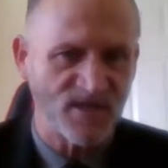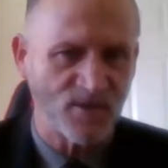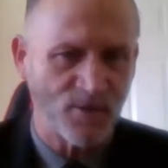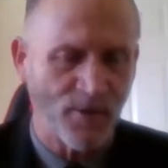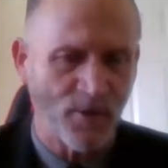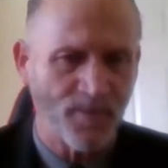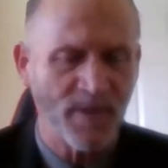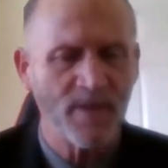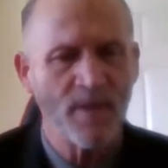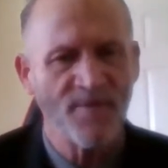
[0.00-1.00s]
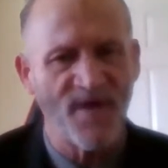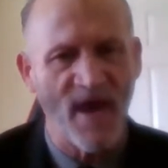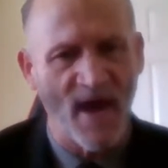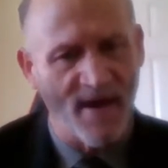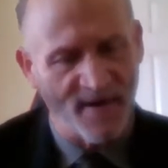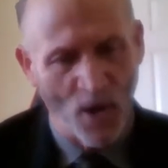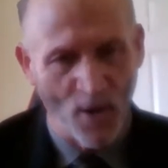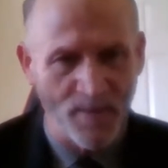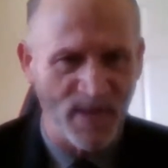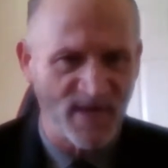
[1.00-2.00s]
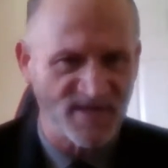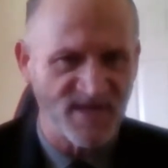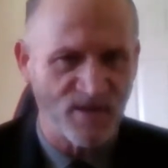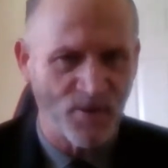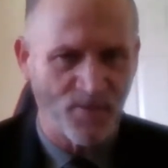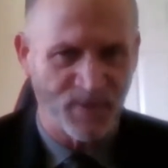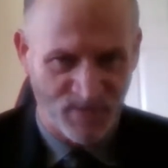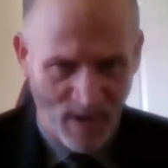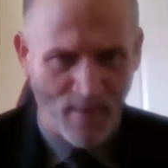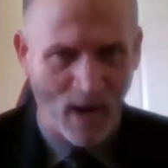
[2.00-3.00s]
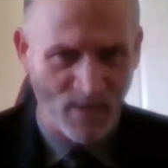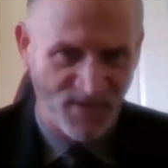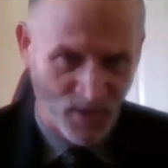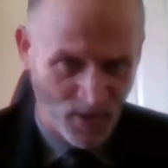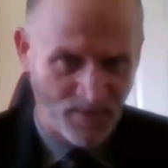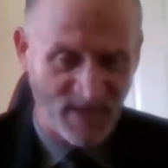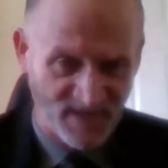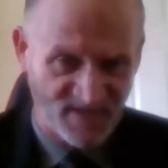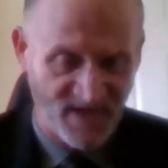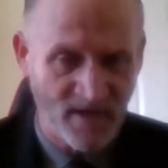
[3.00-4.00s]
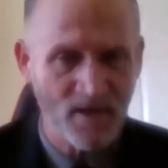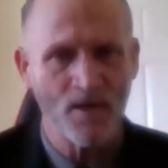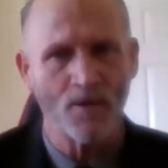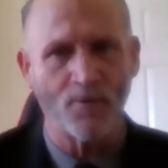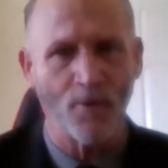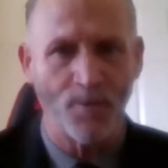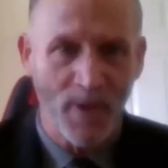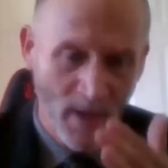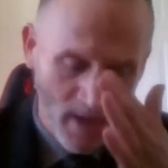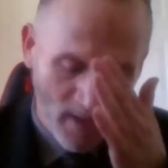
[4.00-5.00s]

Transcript: addiction group. They had a codependency group, which my mom went to the codependency group.